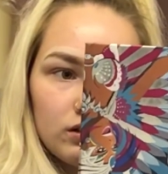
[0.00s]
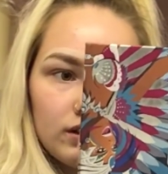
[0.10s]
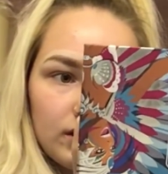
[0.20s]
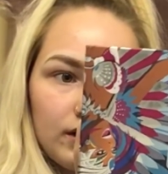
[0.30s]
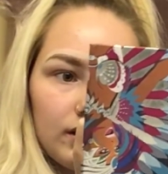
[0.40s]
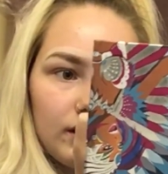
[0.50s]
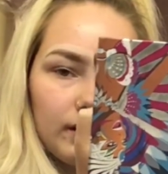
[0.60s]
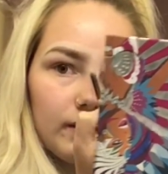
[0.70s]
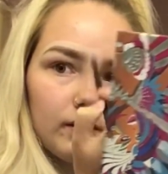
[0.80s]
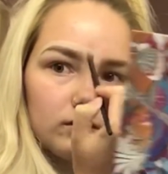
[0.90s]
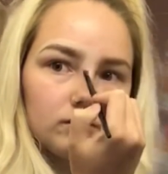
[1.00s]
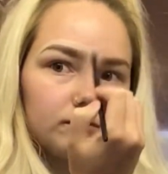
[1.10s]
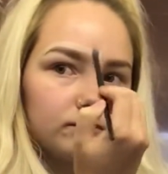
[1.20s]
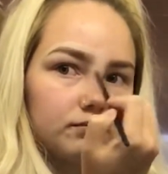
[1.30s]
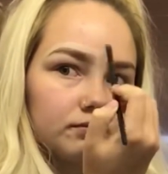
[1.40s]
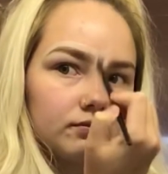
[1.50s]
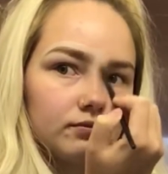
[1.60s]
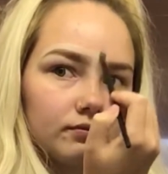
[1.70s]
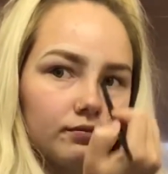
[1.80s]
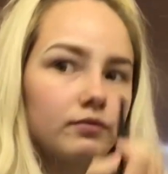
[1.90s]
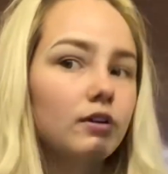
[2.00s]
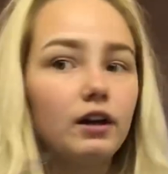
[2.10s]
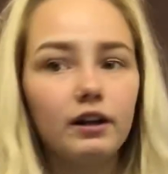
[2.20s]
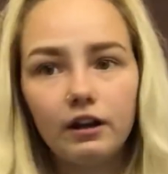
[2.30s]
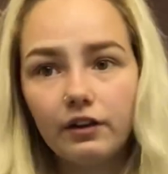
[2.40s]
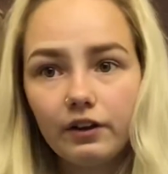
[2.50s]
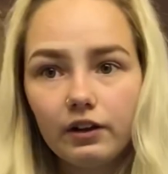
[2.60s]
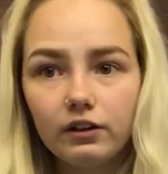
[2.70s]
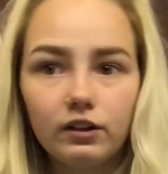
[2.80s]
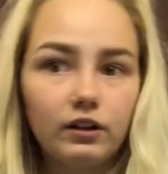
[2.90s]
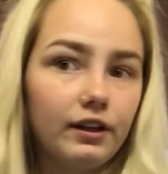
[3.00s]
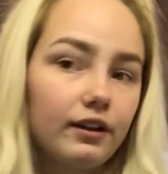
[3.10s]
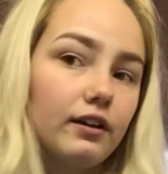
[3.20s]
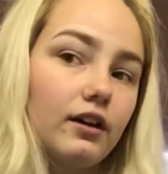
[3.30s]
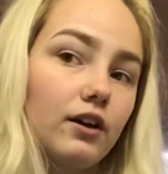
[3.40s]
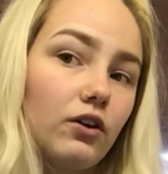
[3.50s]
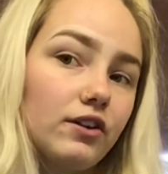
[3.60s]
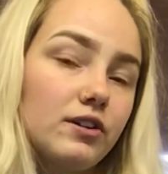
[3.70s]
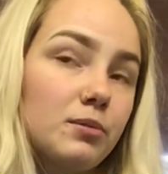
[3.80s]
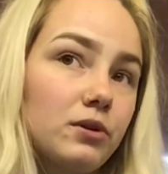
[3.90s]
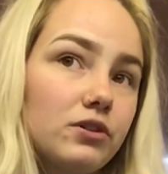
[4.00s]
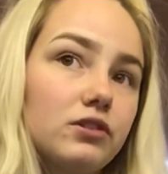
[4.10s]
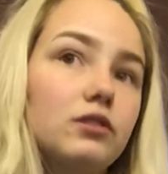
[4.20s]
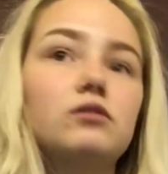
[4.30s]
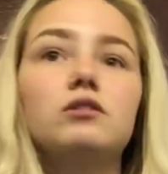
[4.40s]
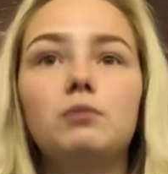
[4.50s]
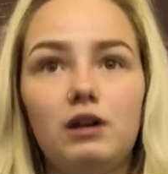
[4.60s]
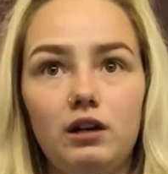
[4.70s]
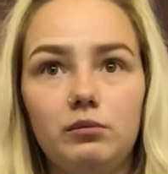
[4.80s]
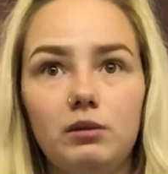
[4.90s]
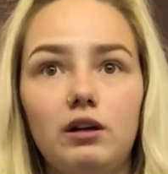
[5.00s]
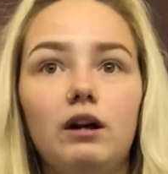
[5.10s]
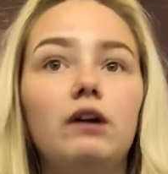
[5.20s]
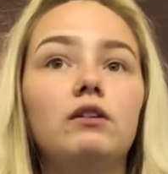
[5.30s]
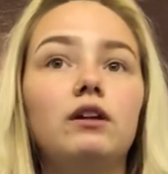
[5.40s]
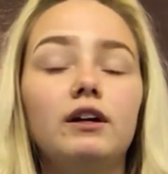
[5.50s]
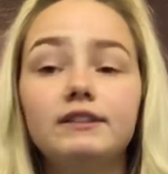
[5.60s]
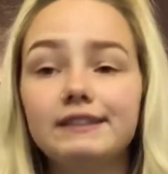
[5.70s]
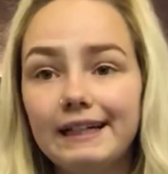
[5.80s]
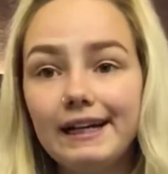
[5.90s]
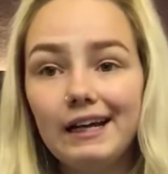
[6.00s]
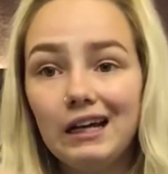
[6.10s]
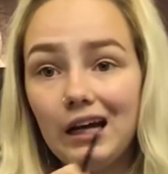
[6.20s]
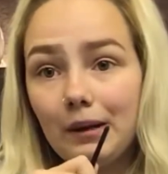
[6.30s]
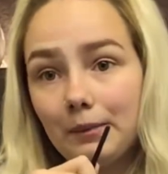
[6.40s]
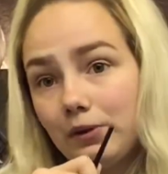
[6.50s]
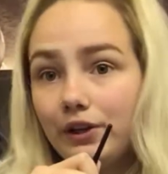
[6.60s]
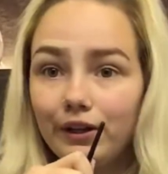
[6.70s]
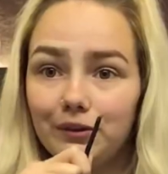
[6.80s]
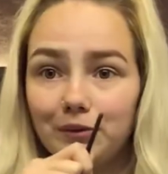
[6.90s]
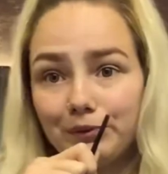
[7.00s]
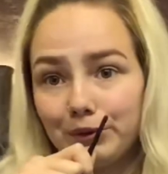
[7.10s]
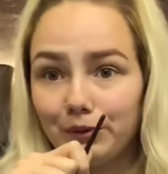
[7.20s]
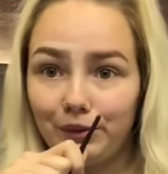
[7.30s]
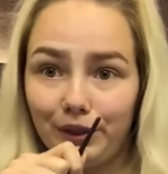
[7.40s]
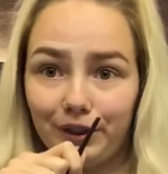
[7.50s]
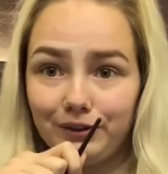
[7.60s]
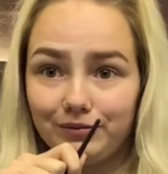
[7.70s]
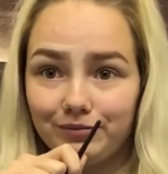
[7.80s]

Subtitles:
Just like that. Now that I look like a crazy person with my eyebrow outlined, I'm going to do the other one real quick.